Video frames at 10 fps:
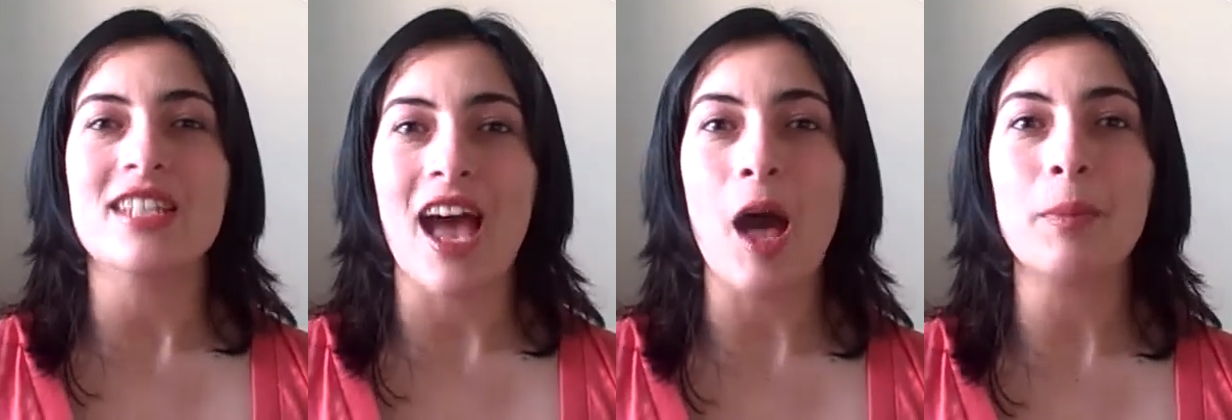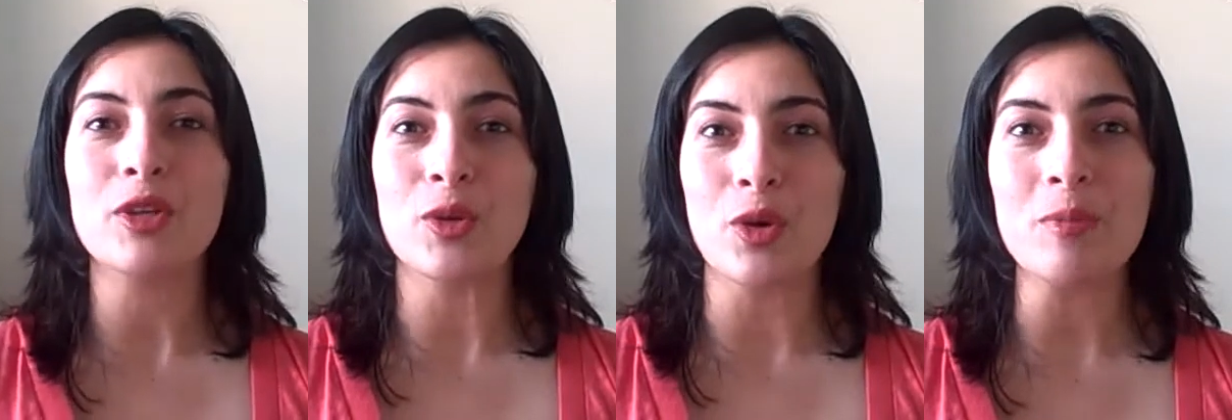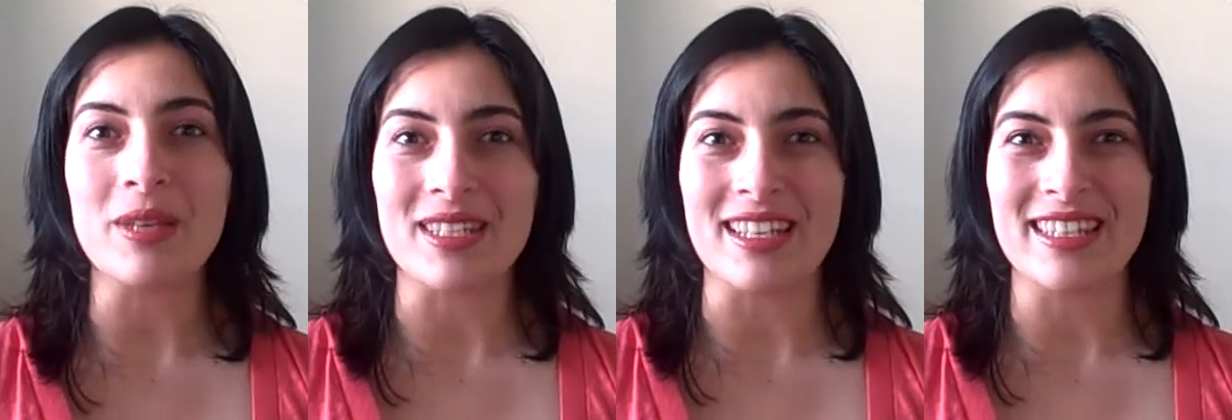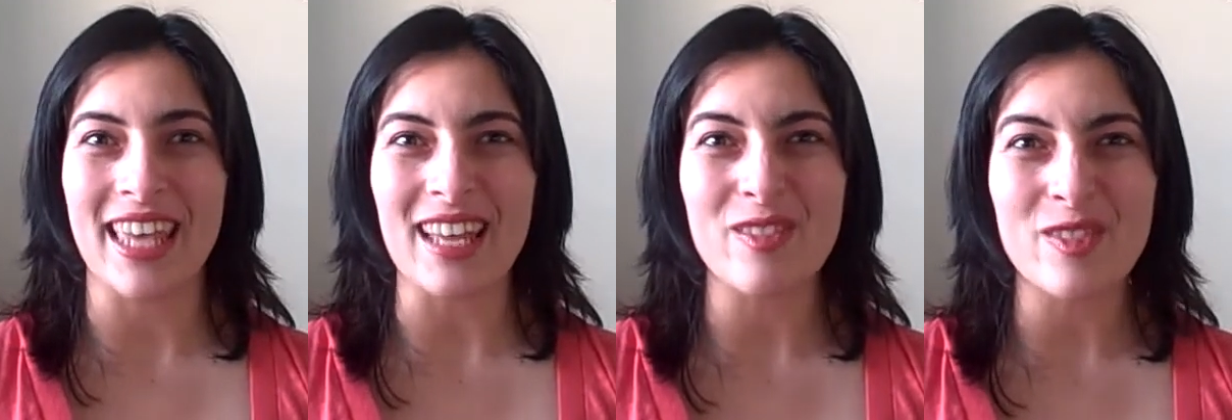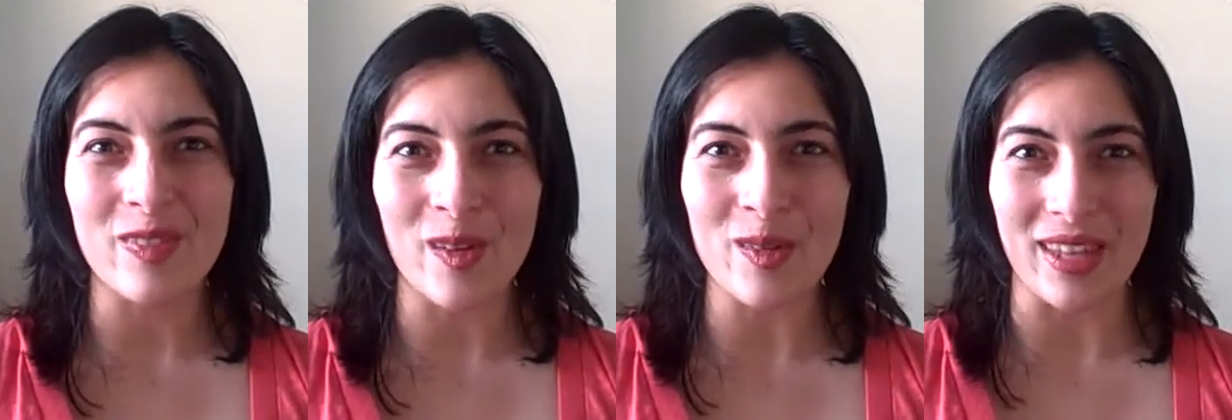to help your business get
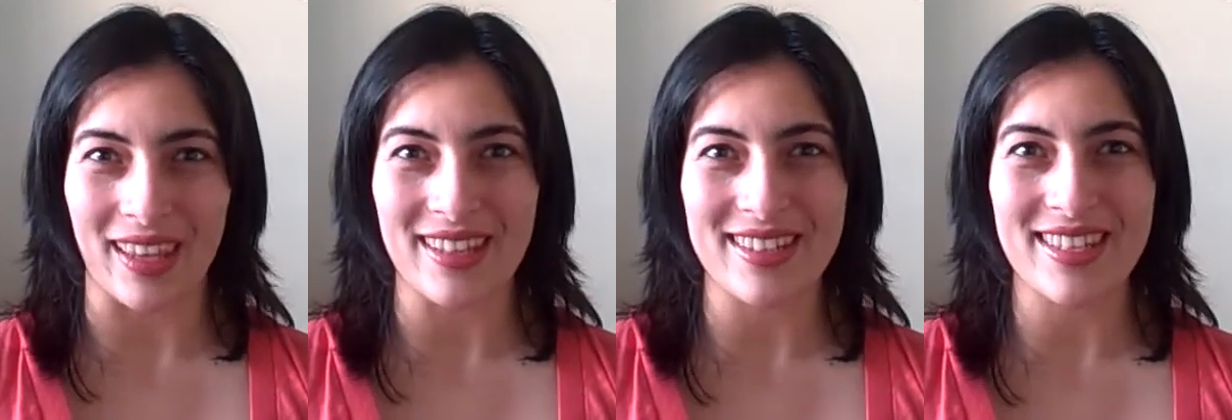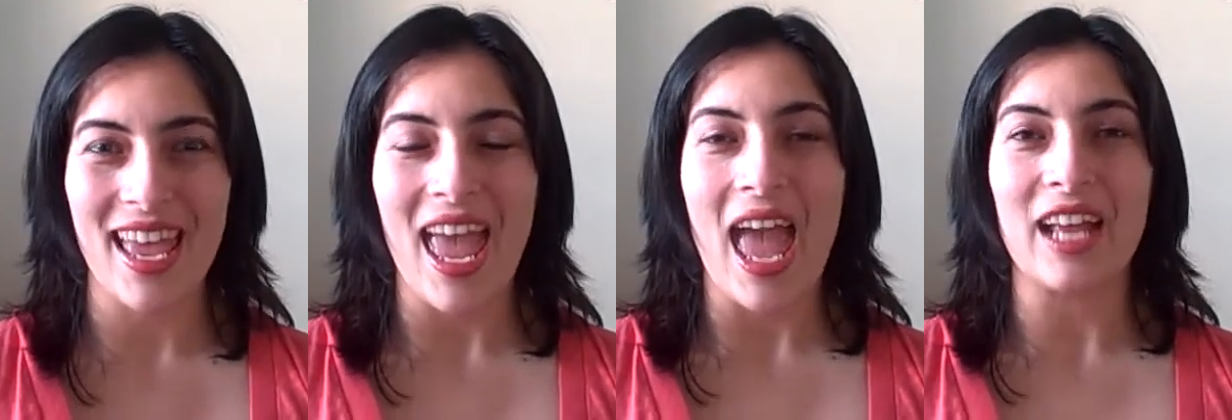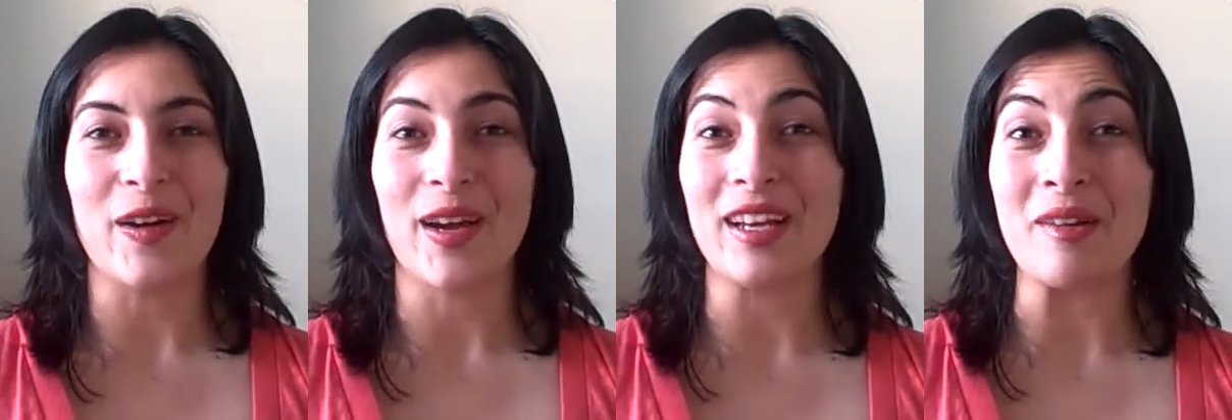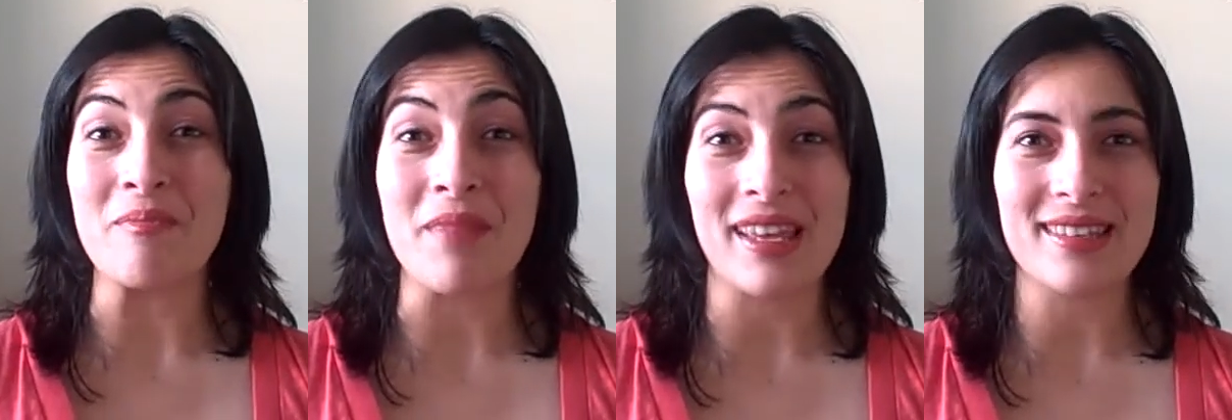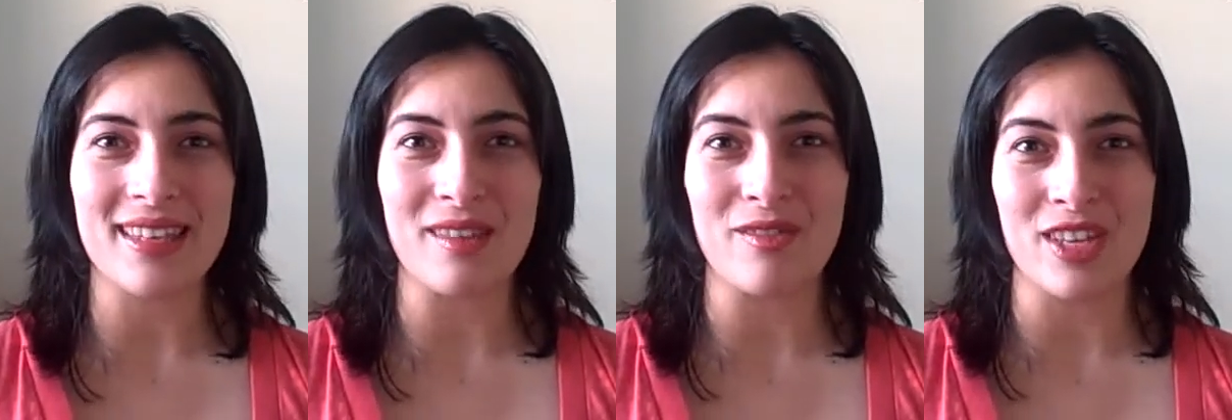focused and create an
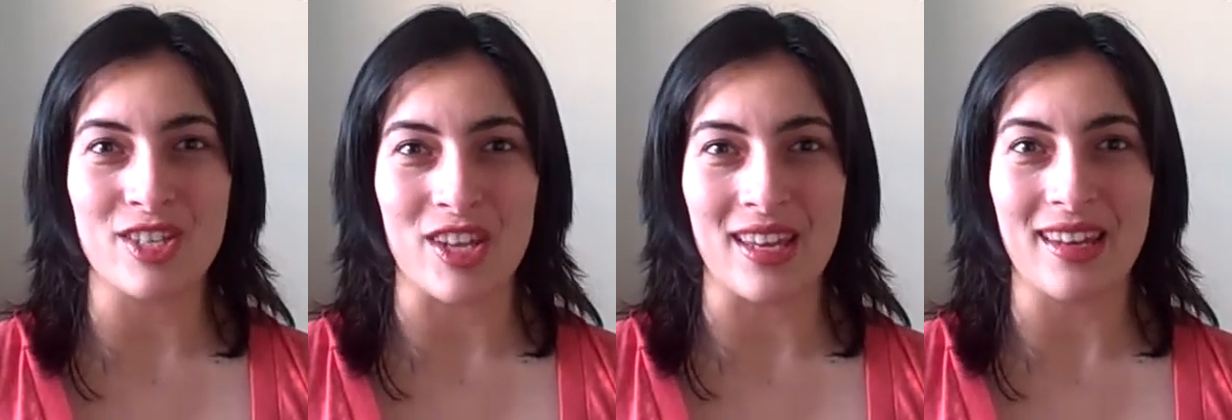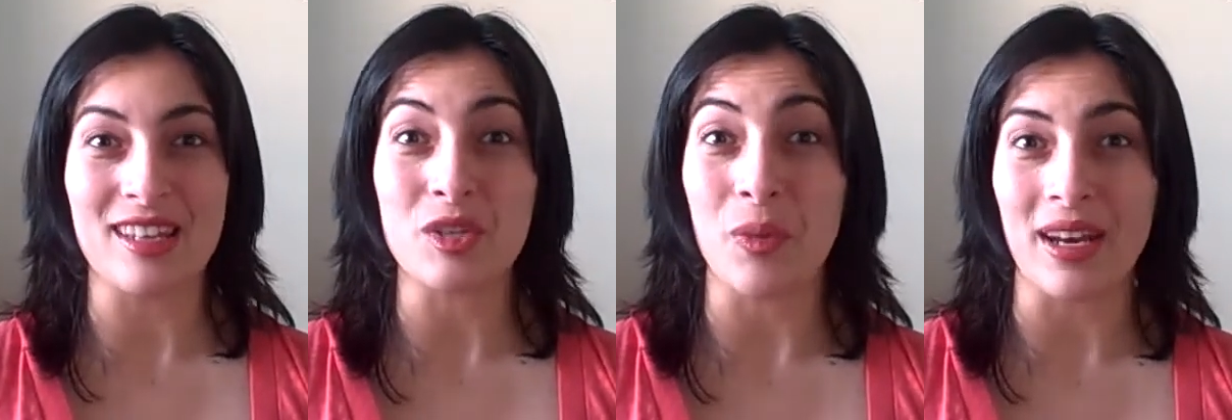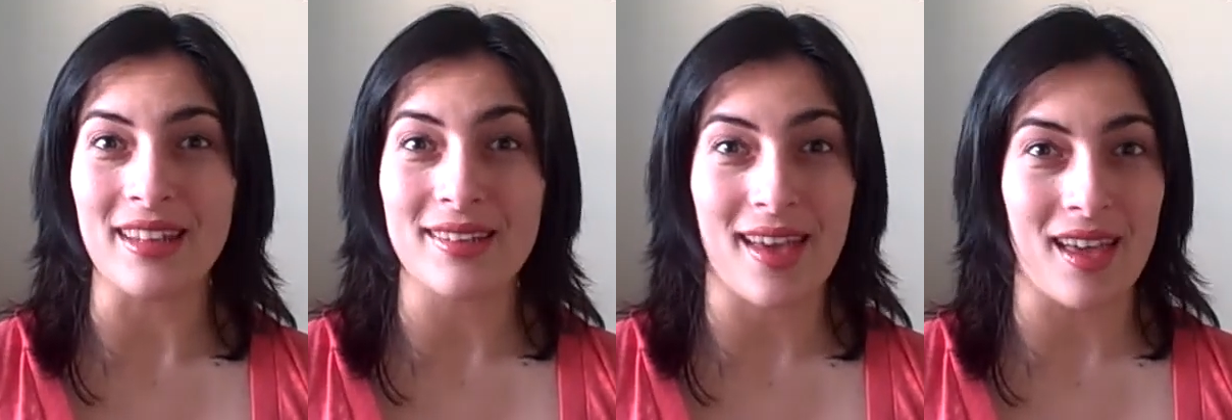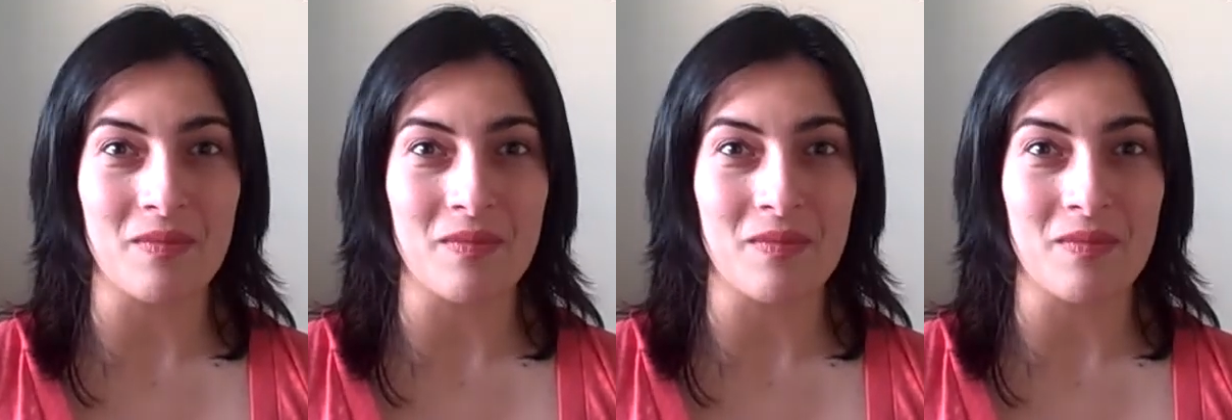amazing vision in 2010.